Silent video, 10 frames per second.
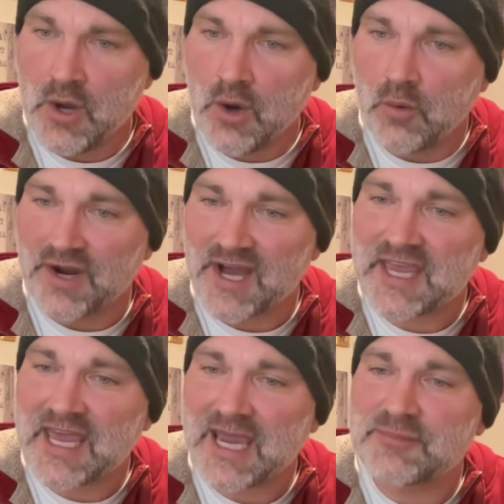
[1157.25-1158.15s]
What I
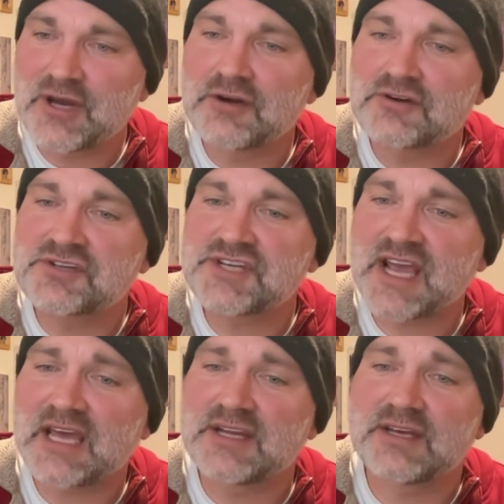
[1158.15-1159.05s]
came to
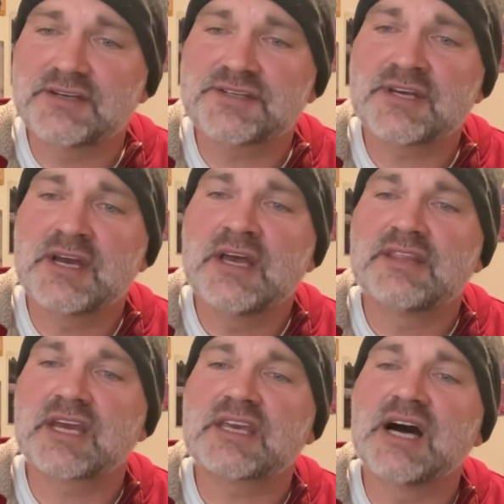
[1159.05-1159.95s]
understand is
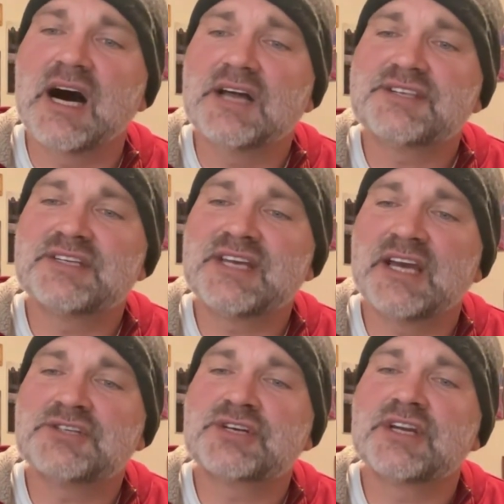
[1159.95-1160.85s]
that God's
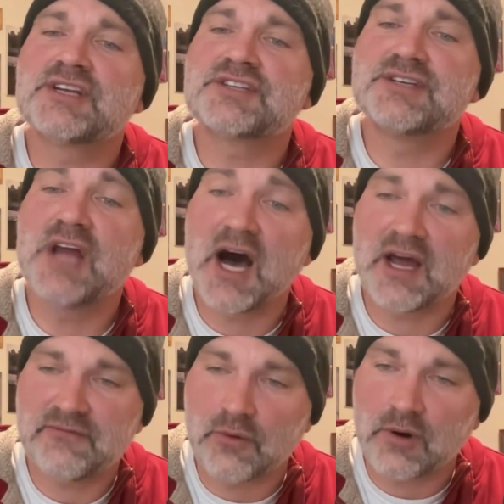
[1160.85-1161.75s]
intention is
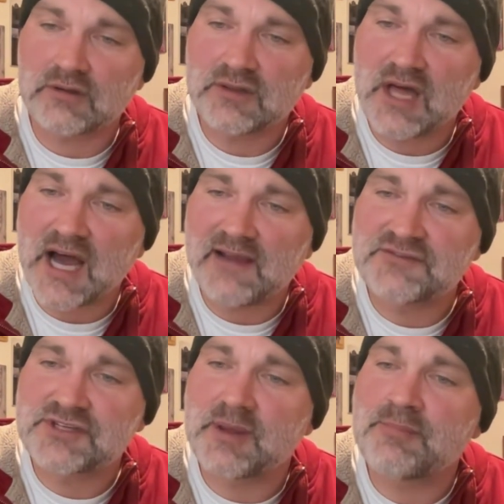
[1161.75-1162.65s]
not for our lives
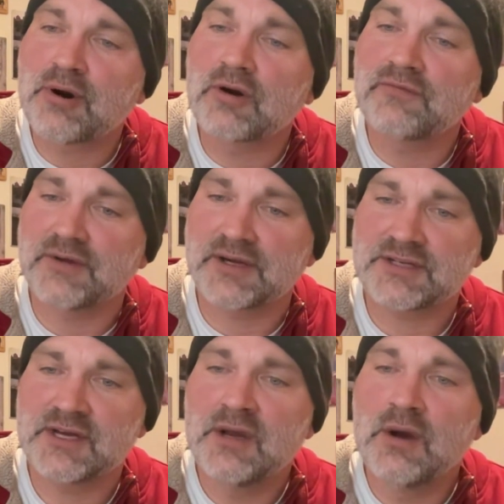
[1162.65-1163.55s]
to be perfect,
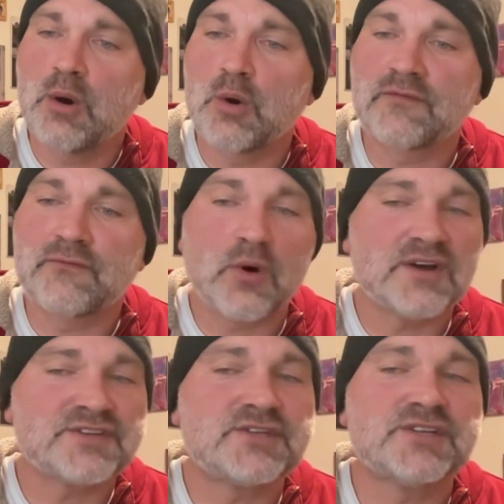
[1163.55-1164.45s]
or for
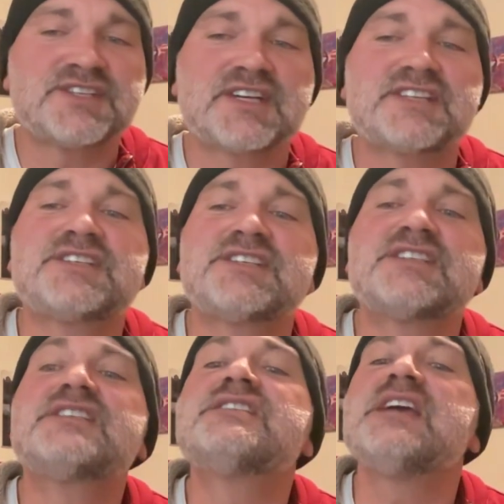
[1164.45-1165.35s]
us to
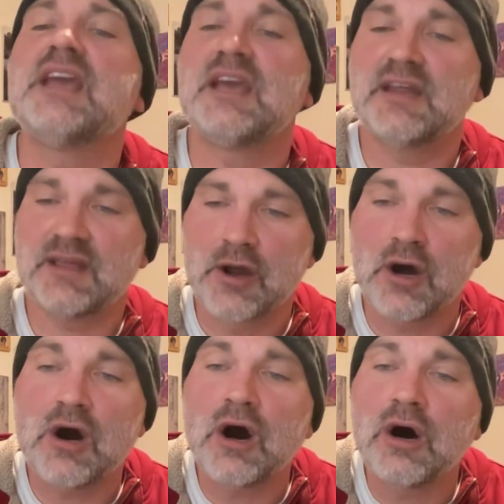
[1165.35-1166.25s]
succeed in
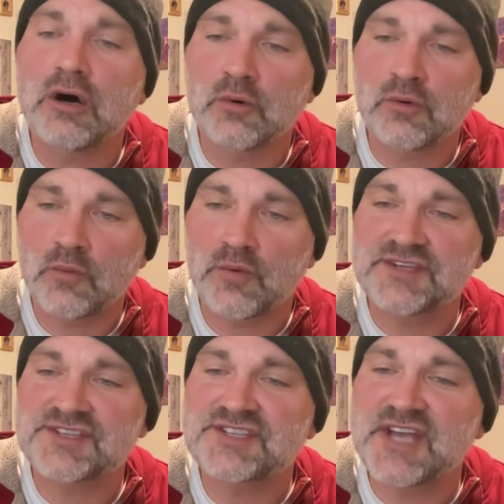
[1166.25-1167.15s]
all we
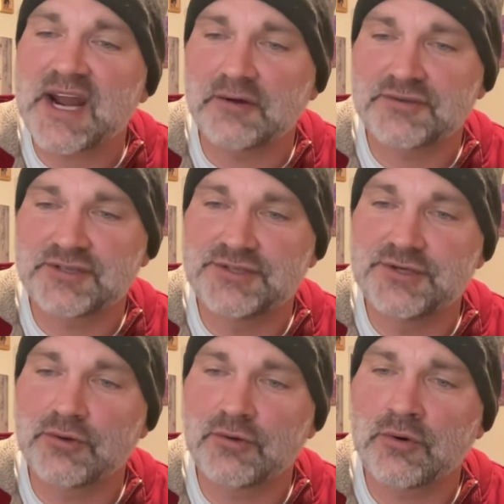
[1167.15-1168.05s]
set out to
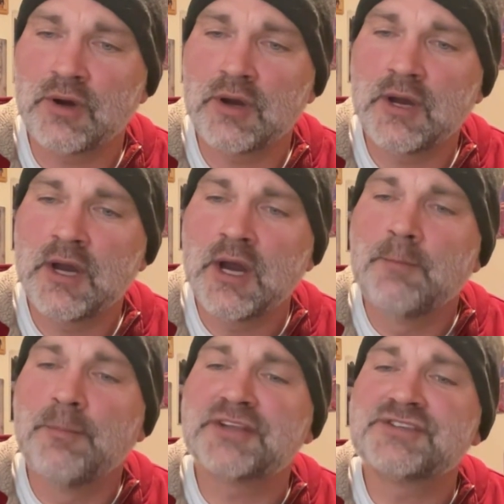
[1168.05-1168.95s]
do,
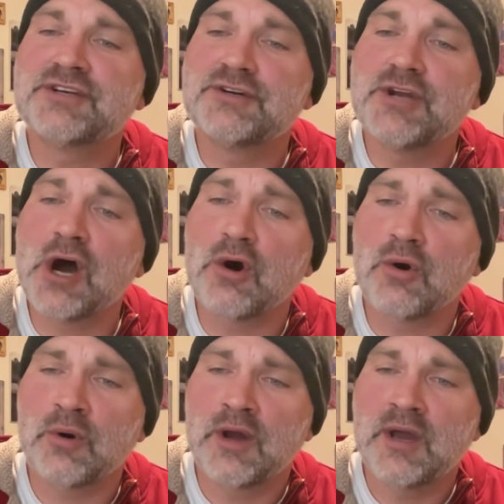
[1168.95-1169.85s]
but to
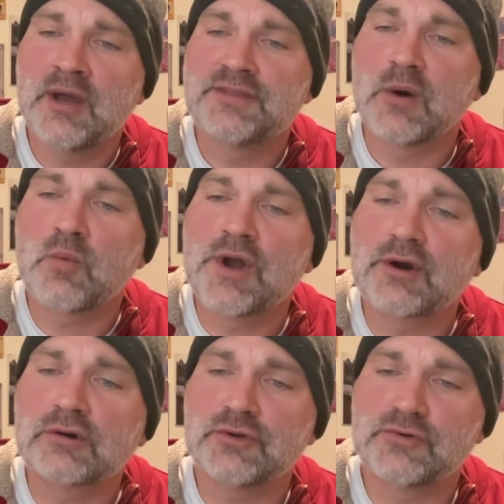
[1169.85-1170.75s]
know that win
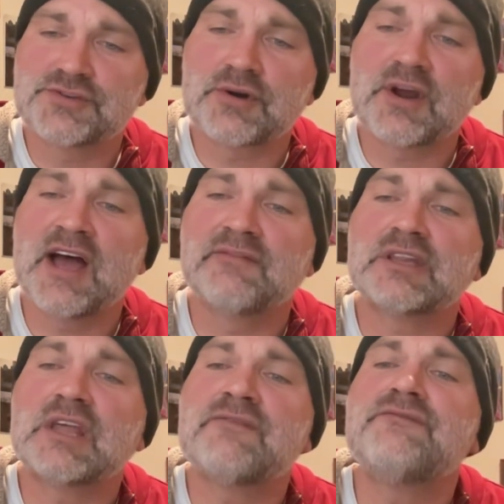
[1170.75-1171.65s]
or lose, our
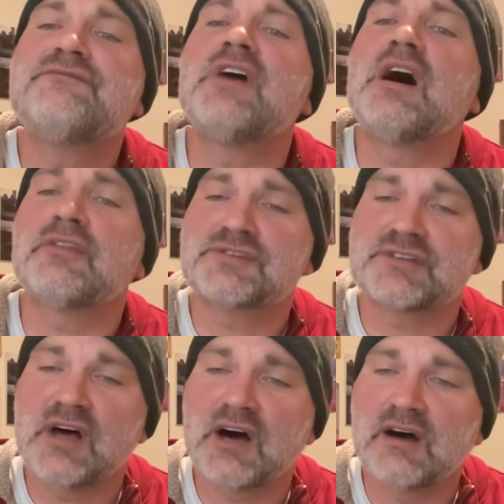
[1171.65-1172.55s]
Heavenly Father's
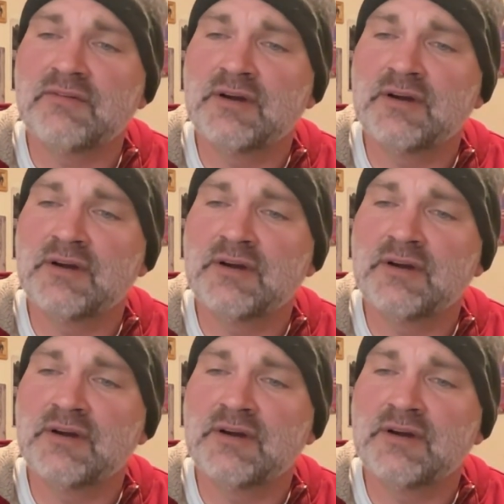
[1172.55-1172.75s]
love